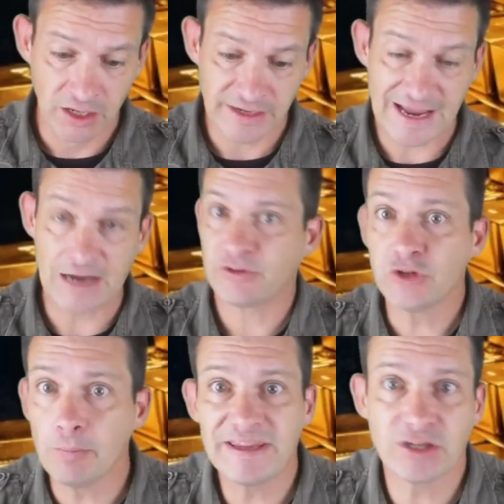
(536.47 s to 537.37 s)
Now, it's
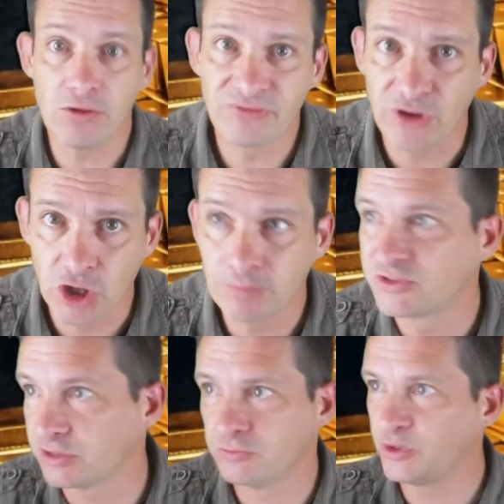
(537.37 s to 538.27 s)
not been
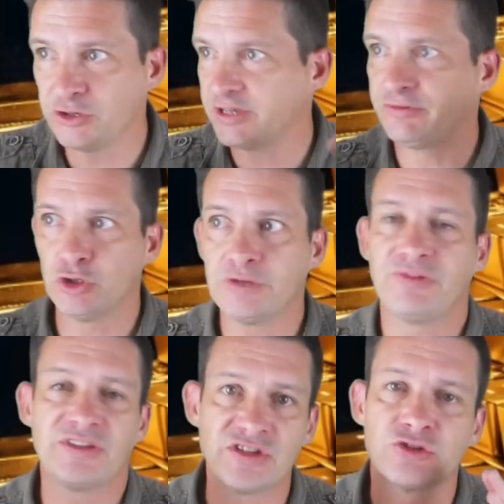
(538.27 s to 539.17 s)
confirmed, and we don't even know if
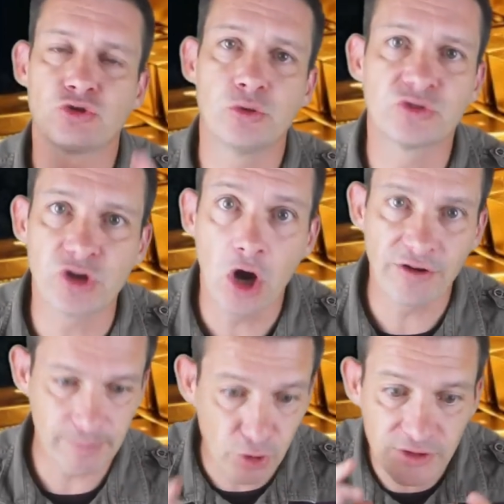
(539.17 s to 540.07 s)
this is a true
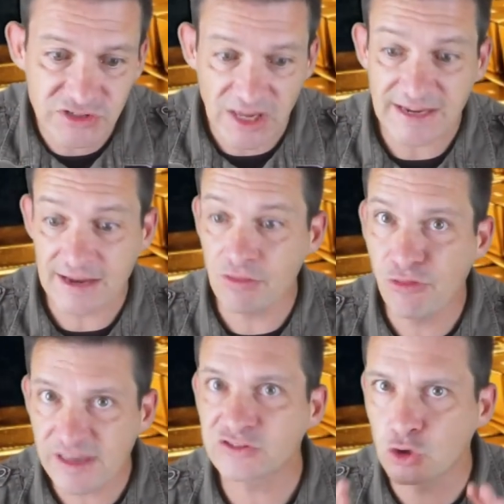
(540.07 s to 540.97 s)
story, but they're saying
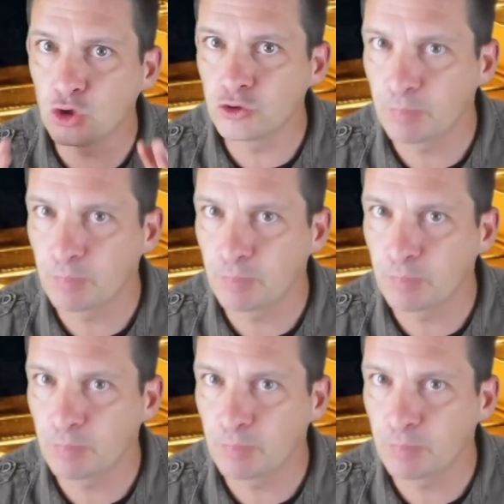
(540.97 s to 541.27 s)
this could